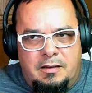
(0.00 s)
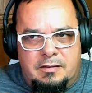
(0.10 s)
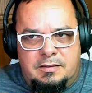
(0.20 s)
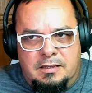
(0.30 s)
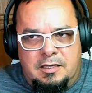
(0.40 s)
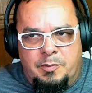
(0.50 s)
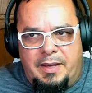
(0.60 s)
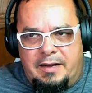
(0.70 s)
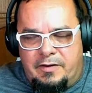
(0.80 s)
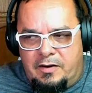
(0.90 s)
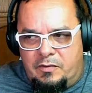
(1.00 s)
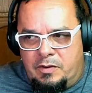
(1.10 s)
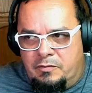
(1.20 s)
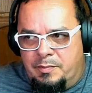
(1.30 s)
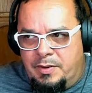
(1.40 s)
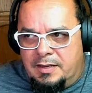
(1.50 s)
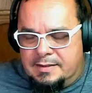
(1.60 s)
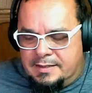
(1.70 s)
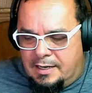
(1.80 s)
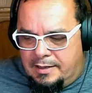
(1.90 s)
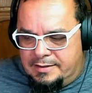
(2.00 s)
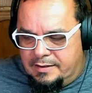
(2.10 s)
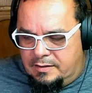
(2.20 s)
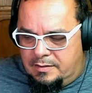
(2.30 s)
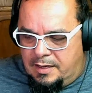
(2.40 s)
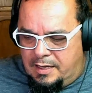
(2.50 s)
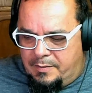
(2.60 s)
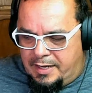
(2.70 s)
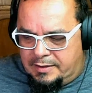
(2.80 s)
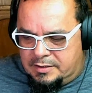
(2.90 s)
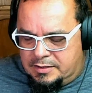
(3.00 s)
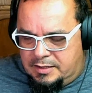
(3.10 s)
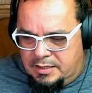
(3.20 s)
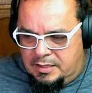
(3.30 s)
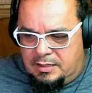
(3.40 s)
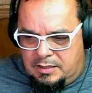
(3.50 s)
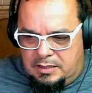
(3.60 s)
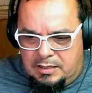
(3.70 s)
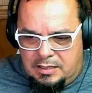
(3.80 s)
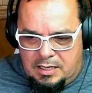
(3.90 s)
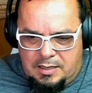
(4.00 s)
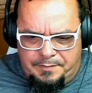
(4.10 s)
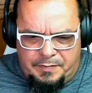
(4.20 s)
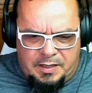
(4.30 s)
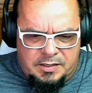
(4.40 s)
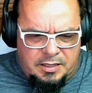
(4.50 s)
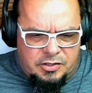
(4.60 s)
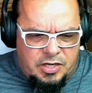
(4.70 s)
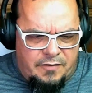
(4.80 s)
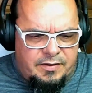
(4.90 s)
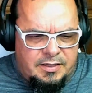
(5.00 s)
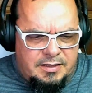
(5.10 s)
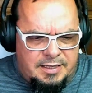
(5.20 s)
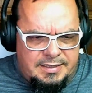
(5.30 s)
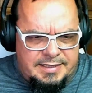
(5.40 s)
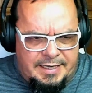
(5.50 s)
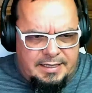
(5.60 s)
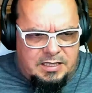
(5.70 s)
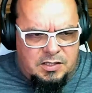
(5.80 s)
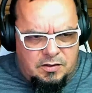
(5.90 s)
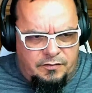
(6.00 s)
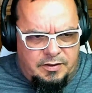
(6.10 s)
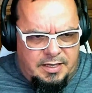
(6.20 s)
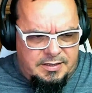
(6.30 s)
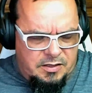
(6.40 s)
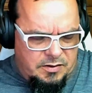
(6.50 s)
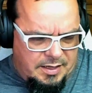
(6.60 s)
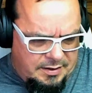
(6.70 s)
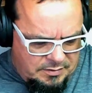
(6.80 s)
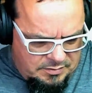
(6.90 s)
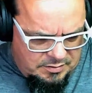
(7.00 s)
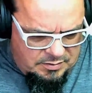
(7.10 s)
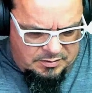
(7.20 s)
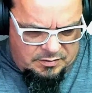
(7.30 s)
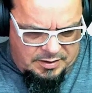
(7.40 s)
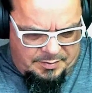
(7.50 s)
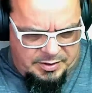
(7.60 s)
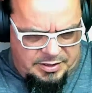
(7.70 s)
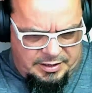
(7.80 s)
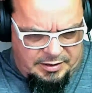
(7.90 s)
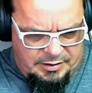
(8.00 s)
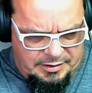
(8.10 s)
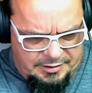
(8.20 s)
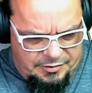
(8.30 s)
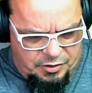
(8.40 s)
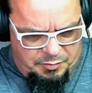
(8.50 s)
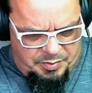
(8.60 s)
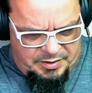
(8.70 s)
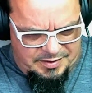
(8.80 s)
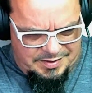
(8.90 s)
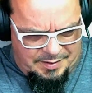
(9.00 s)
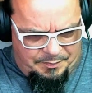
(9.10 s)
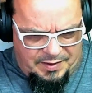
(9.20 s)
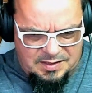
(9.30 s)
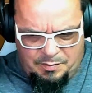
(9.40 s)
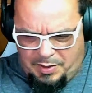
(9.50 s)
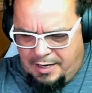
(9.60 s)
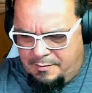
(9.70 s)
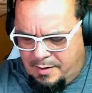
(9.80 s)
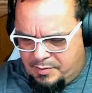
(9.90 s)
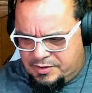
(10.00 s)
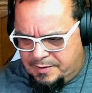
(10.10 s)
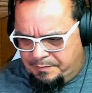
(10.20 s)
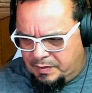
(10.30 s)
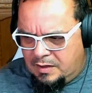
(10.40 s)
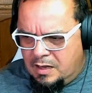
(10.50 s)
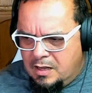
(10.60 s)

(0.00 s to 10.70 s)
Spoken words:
it's a little background. What brought this on is I am actually in the it's a traffic think tank. I don't know if you guys know that particular group, but it's a paid membership, and